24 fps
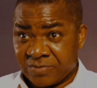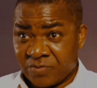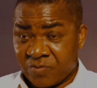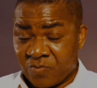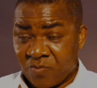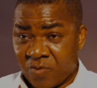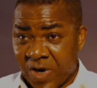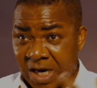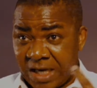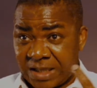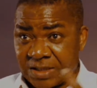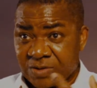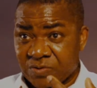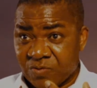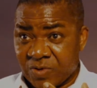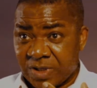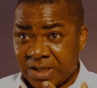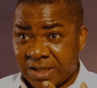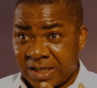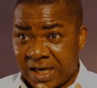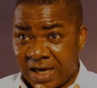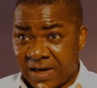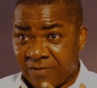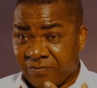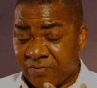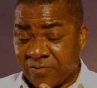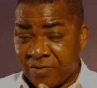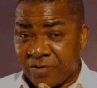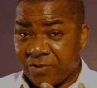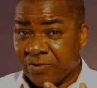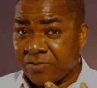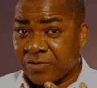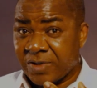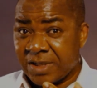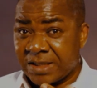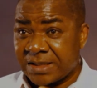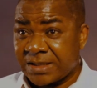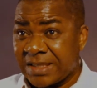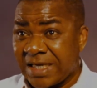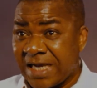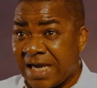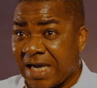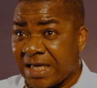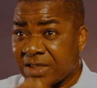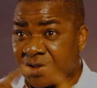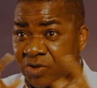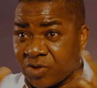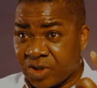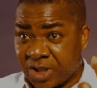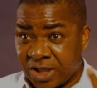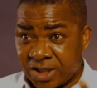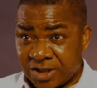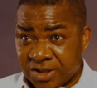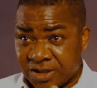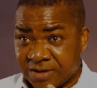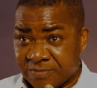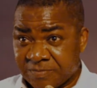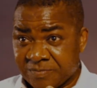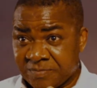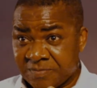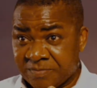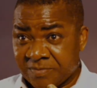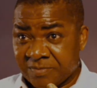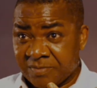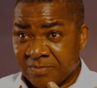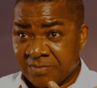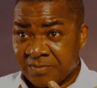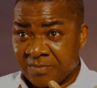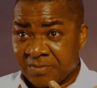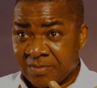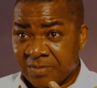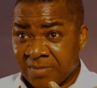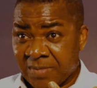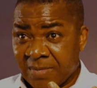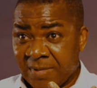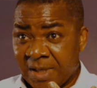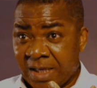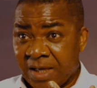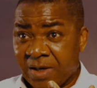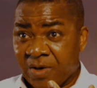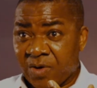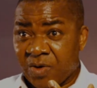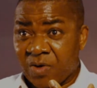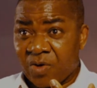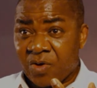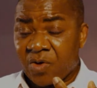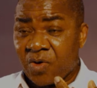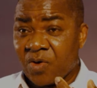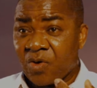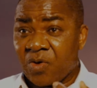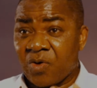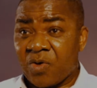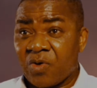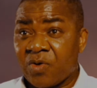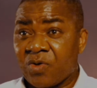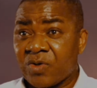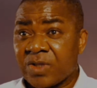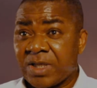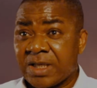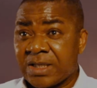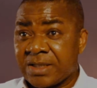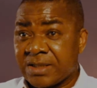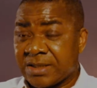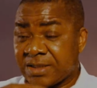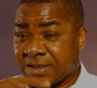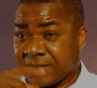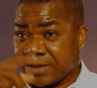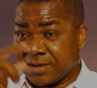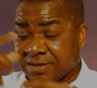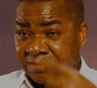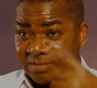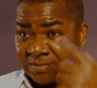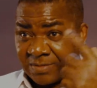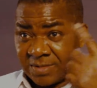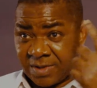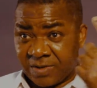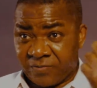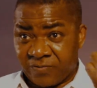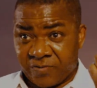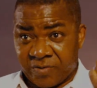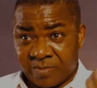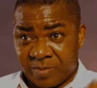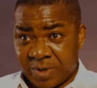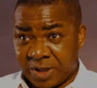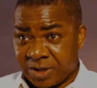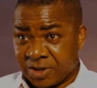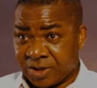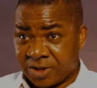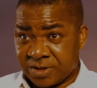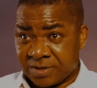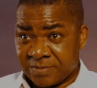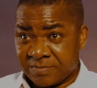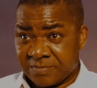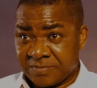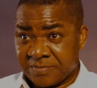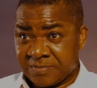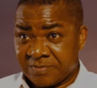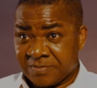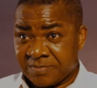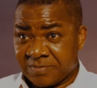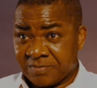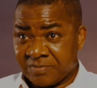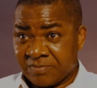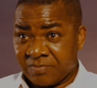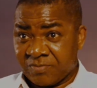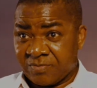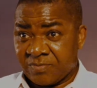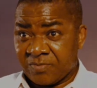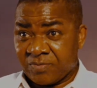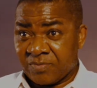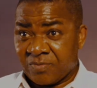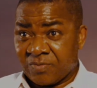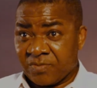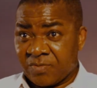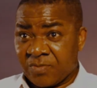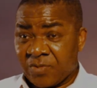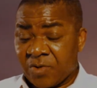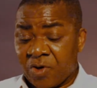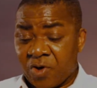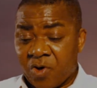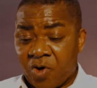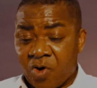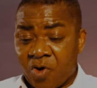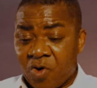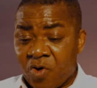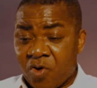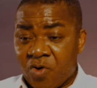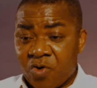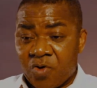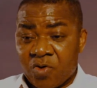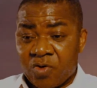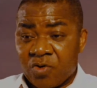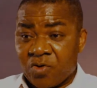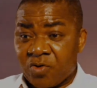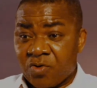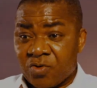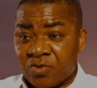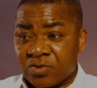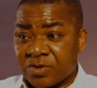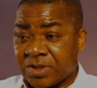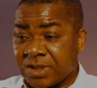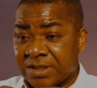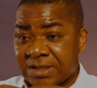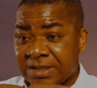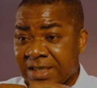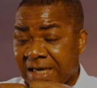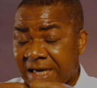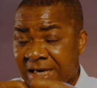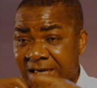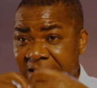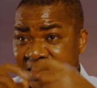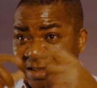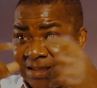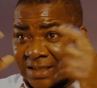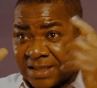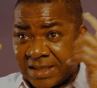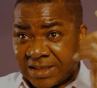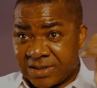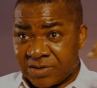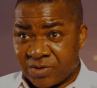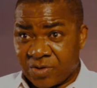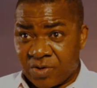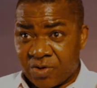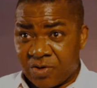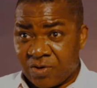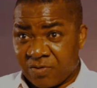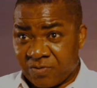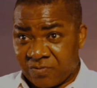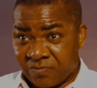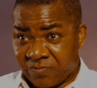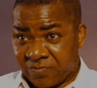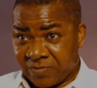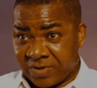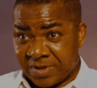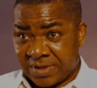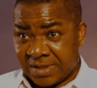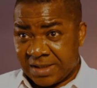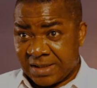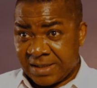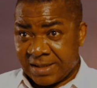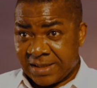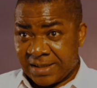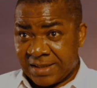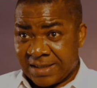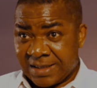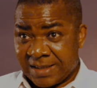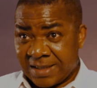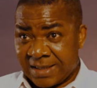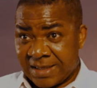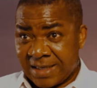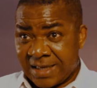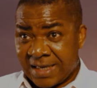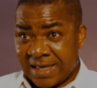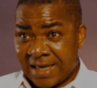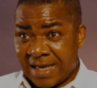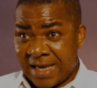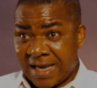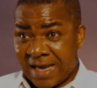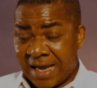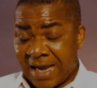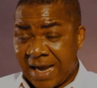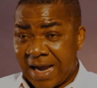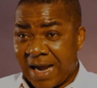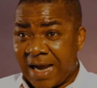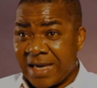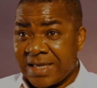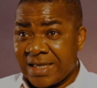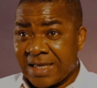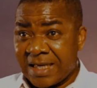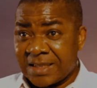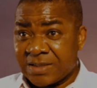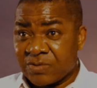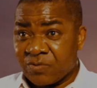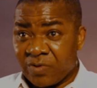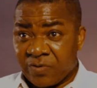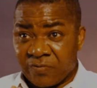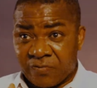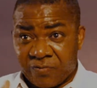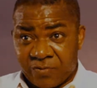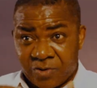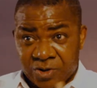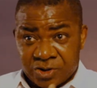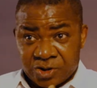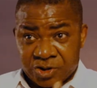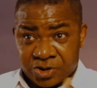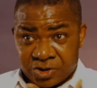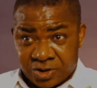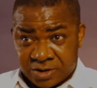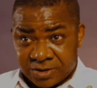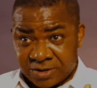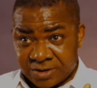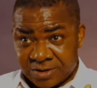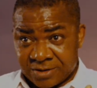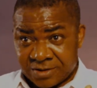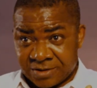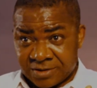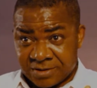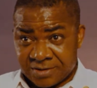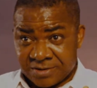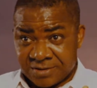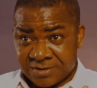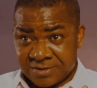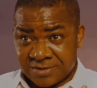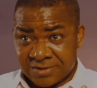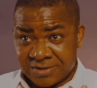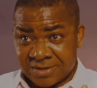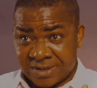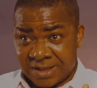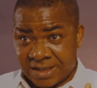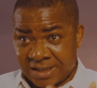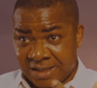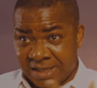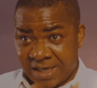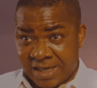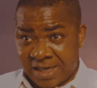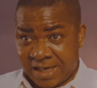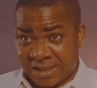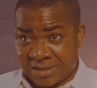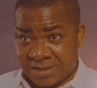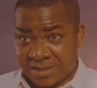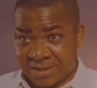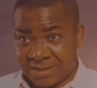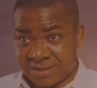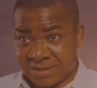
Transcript: Why do we have all this education, all this information, all these ideas, all of it, and yet we fall short in character?